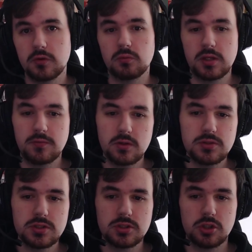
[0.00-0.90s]
refills.
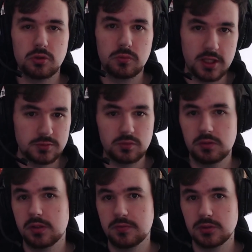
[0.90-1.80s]
So that's 3
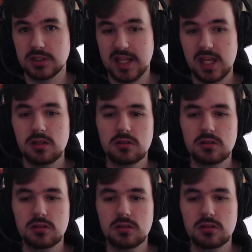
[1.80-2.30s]
refills a day.